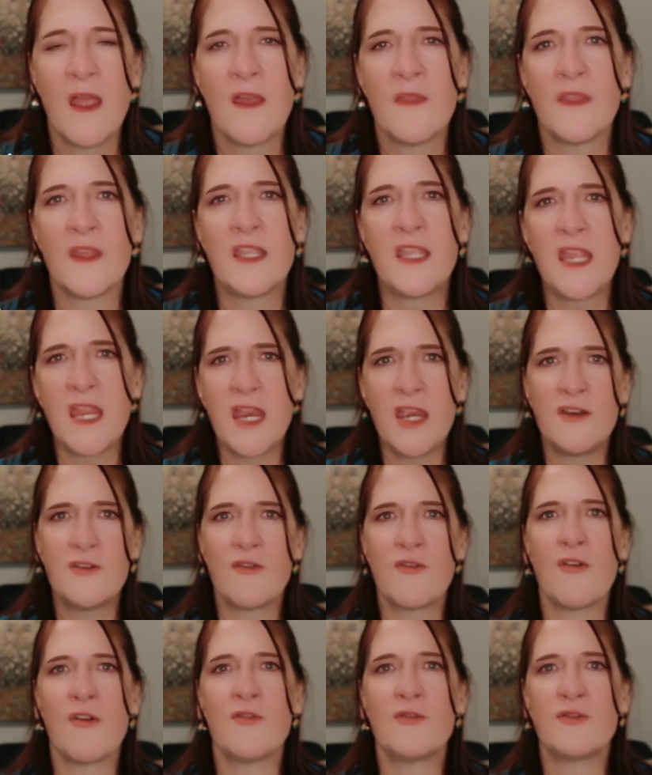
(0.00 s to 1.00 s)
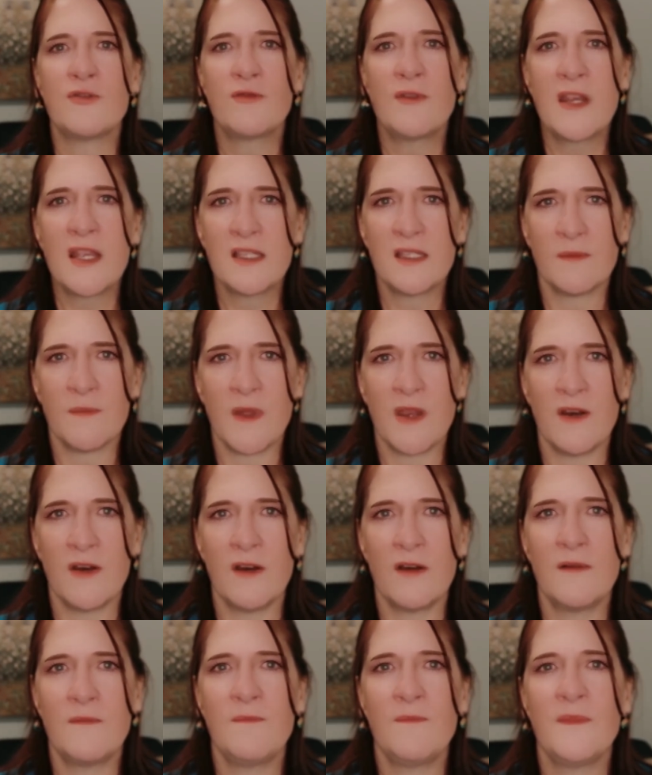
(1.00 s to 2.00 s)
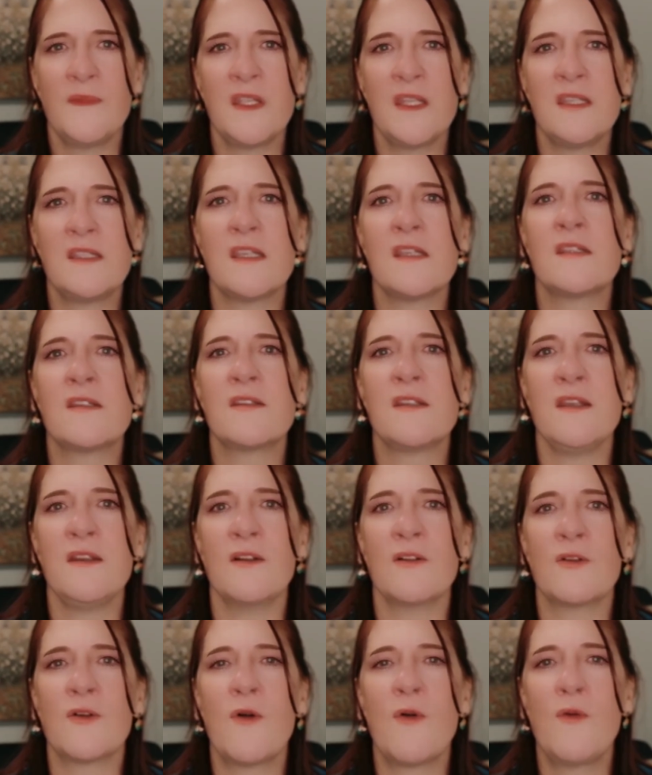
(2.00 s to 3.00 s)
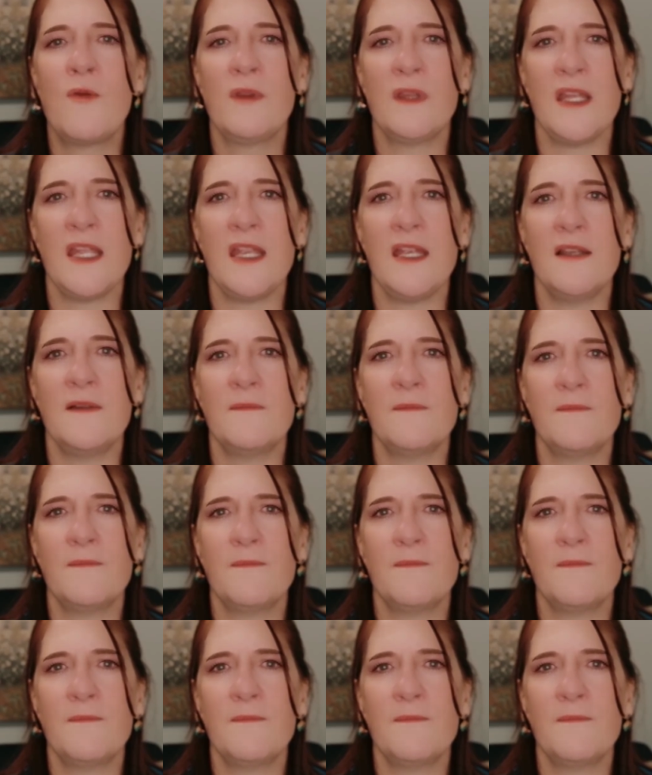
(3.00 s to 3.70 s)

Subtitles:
The key neurotransmitter is acetylcholine.